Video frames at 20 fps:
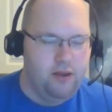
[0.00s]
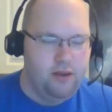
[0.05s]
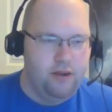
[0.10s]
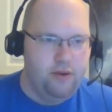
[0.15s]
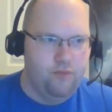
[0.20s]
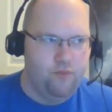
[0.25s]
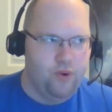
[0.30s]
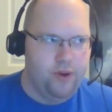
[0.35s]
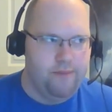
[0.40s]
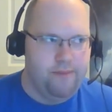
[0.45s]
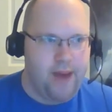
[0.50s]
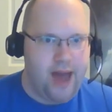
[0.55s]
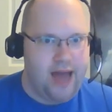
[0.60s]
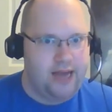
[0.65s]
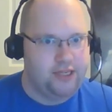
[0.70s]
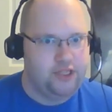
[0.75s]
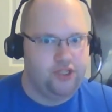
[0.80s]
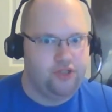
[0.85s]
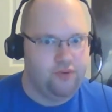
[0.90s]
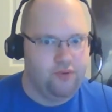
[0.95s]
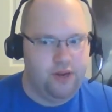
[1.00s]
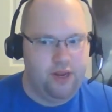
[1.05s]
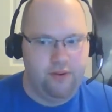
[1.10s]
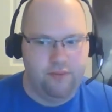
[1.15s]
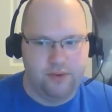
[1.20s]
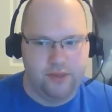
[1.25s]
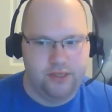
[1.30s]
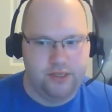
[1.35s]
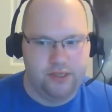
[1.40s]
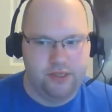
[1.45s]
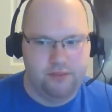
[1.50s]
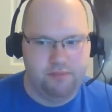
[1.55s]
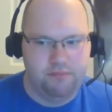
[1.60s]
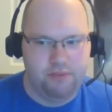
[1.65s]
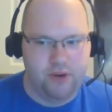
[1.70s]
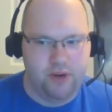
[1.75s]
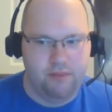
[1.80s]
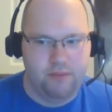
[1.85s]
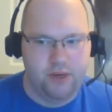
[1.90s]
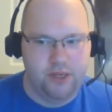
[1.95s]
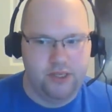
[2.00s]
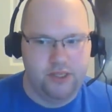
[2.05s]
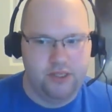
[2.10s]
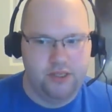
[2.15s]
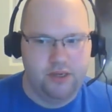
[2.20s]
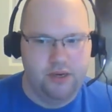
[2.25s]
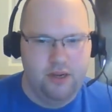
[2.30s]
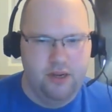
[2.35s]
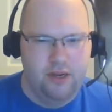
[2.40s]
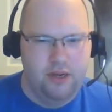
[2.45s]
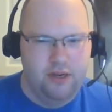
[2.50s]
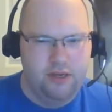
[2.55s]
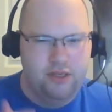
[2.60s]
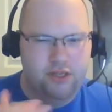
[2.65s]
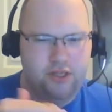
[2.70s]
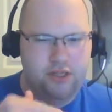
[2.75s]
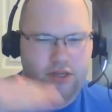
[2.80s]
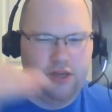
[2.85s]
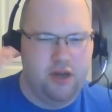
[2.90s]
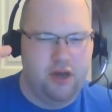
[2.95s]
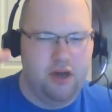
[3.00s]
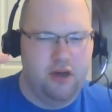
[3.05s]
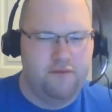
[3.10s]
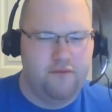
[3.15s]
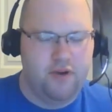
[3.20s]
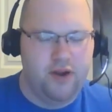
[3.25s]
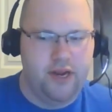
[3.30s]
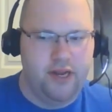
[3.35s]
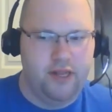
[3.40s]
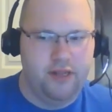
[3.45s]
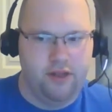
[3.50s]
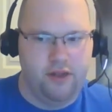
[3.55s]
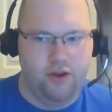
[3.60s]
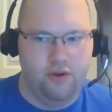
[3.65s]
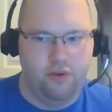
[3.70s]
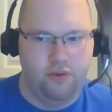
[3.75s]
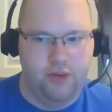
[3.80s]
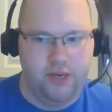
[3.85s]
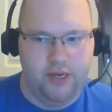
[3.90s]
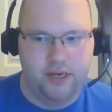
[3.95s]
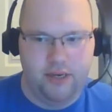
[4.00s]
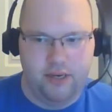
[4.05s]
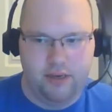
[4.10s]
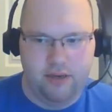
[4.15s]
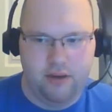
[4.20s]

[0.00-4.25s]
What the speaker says: remastering, which is pretty much just covering the golden